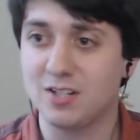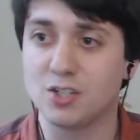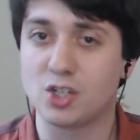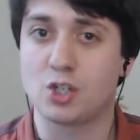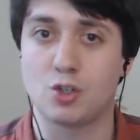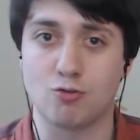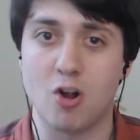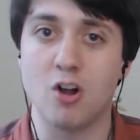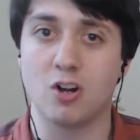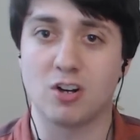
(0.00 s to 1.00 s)

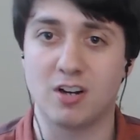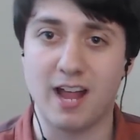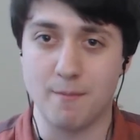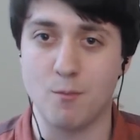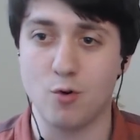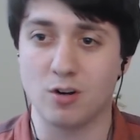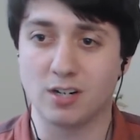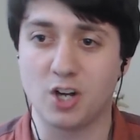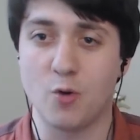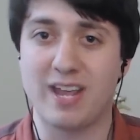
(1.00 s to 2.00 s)
stronger and more
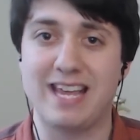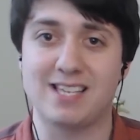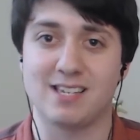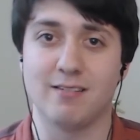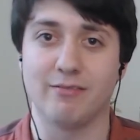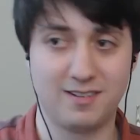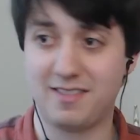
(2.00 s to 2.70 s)
cohesive.